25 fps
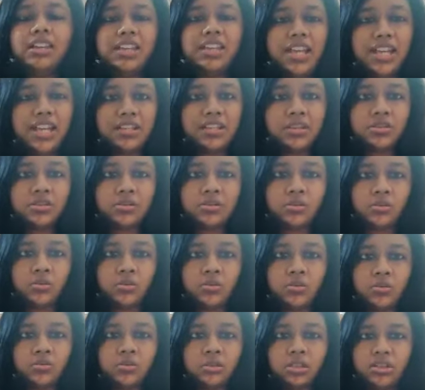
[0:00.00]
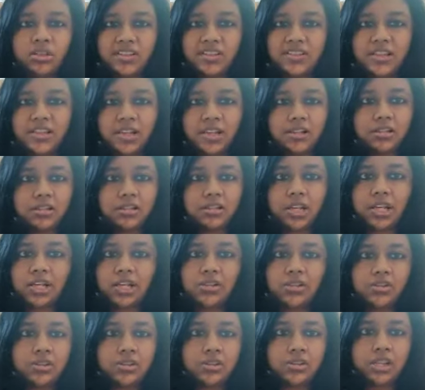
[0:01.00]
get to the result,
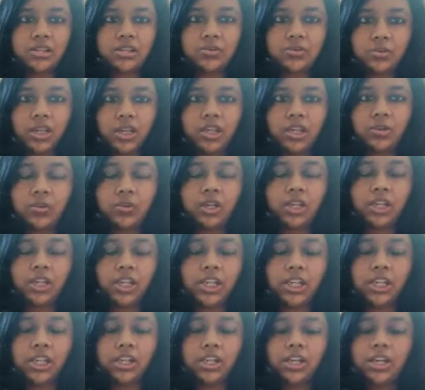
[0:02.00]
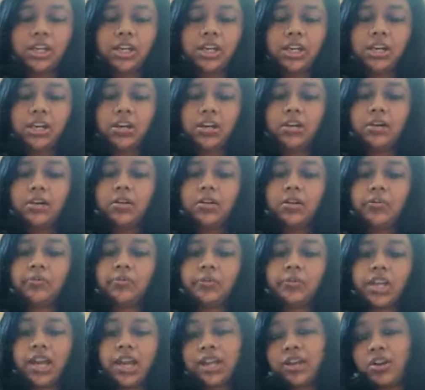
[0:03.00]
end result, very quickly.
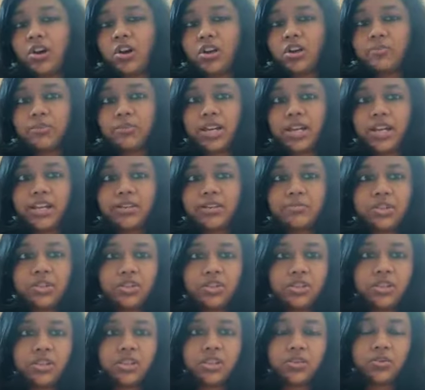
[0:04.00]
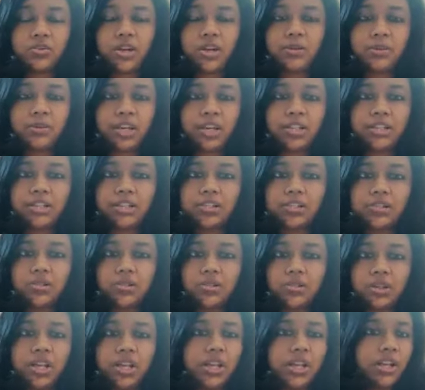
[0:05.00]
I got my admission into MIT
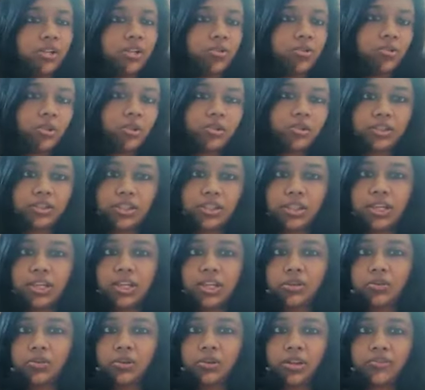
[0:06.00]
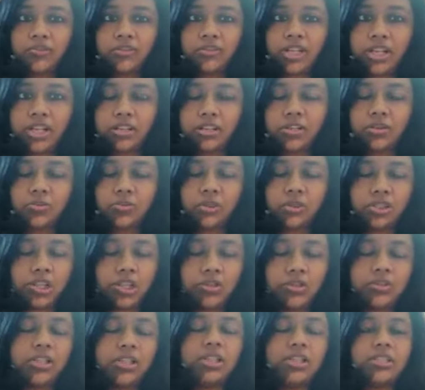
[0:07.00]
Sloan, and I do not think I could have done it
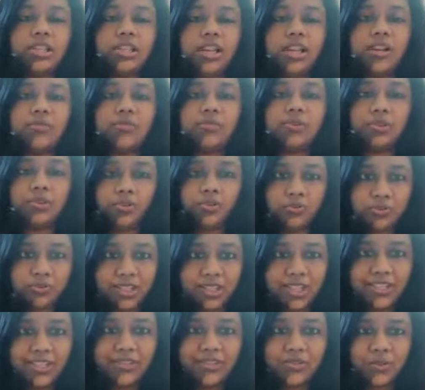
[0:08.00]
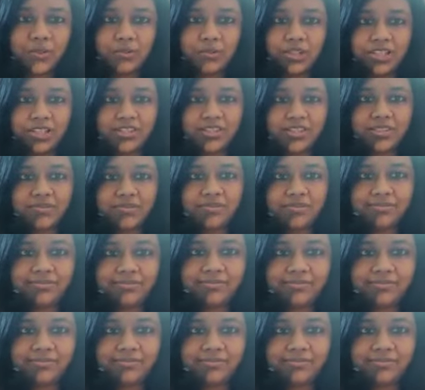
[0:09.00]
without his help. So thank you so much.